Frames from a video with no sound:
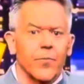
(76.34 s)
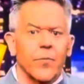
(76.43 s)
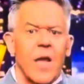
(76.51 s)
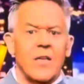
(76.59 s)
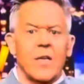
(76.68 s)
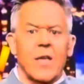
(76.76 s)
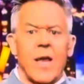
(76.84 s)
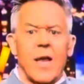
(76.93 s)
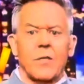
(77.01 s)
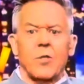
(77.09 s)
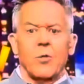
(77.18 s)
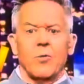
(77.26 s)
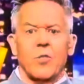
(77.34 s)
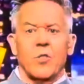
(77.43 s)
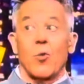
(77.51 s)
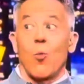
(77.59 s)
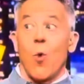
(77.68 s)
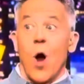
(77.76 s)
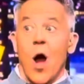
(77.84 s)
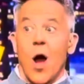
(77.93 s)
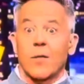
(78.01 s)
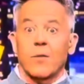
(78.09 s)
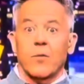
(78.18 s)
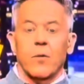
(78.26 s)
And you can't do
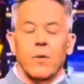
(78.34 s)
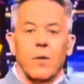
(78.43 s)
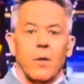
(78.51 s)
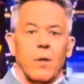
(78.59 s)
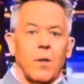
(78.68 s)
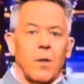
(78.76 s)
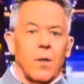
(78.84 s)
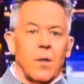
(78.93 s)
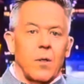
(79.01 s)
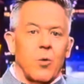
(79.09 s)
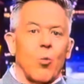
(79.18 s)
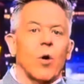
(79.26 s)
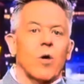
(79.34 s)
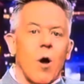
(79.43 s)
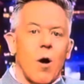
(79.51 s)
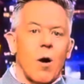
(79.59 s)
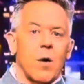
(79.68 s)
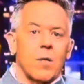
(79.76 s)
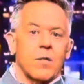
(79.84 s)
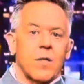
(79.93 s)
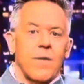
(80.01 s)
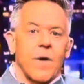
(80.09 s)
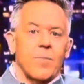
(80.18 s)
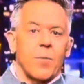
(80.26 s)
squat. You work hard,
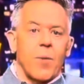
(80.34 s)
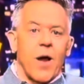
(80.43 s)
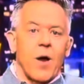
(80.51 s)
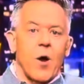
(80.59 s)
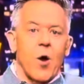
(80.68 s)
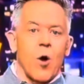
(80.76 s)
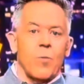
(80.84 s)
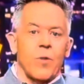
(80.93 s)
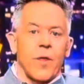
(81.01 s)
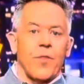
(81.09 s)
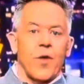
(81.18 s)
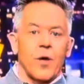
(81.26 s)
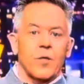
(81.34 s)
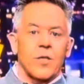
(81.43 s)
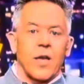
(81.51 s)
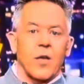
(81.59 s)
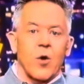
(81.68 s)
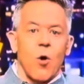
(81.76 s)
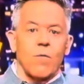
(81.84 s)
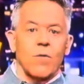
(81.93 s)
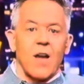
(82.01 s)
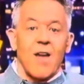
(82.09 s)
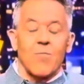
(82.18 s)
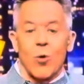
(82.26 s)
save up to buy a home, and the thugs take it over
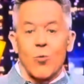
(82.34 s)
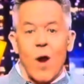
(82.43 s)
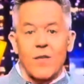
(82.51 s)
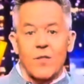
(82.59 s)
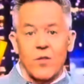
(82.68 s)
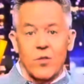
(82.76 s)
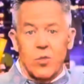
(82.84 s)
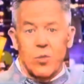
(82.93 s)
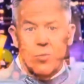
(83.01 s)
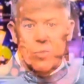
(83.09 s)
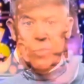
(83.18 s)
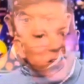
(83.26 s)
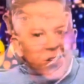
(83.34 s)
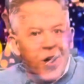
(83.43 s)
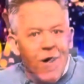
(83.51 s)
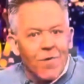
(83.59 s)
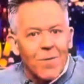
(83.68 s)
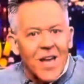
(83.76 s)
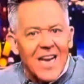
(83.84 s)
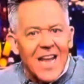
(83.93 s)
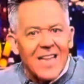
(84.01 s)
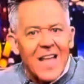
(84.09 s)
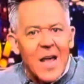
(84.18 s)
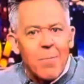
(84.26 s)
and have more rights than you do. The government,
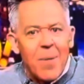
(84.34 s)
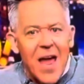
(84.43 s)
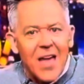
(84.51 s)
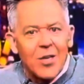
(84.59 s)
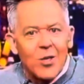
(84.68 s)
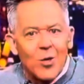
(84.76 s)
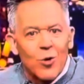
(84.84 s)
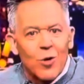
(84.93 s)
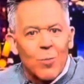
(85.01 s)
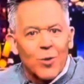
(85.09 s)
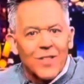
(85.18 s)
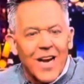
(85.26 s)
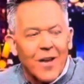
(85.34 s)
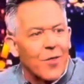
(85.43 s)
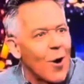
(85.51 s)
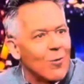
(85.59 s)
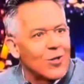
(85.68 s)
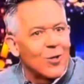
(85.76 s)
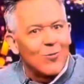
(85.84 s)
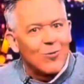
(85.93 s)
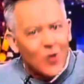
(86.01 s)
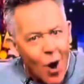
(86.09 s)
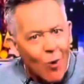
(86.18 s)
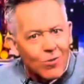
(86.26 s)
and they abandon you to protect those who
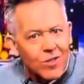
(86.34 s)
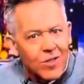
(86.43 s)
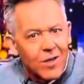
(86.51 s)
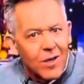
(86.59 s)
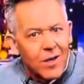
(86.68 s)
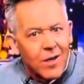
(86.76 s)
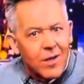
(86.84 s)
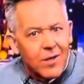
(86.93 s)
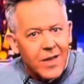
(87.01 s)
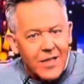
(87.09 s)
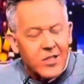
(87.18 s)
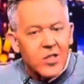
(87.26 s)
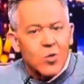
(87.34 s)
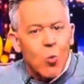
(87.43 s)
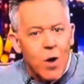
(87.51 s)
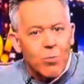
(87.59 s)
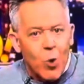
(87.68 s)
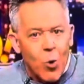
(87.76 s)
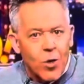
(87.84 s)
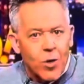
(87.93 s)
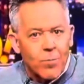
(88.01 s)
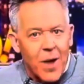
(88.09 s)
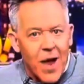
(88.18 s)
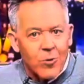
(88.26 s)
don't. That's just one broken
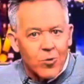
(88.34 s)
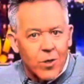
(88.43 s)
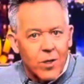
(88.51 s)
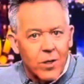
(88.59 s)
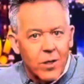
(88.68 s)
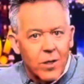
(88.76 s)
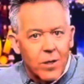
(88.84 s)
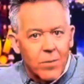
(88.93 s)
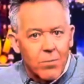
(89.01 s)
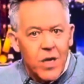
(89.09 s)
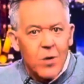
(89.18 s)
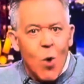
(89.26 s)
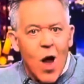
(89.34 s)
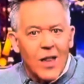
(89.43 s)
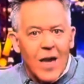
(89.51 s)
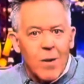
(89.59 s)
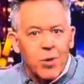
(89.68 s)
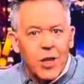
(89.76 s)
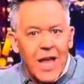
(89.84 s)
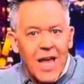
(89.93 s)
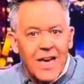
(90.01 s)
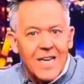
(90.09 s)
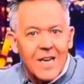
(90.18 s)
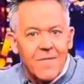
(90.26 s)
boundary. Meanwhile, at a Planet